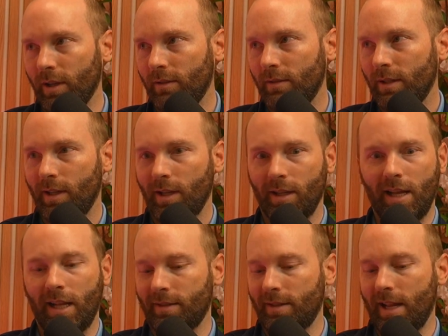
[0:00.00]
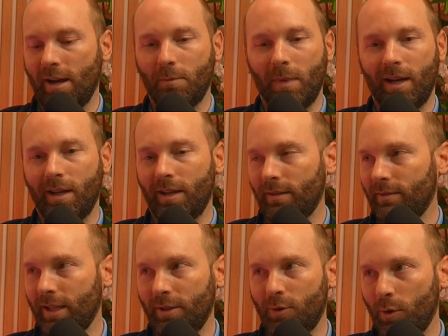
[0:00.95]
And that's now my
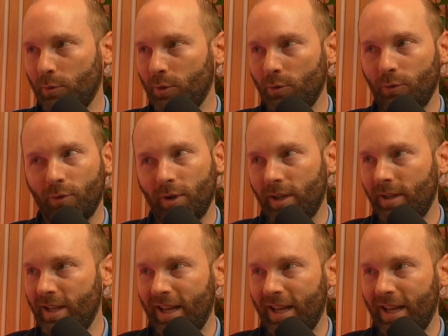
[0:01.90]
like go-to for any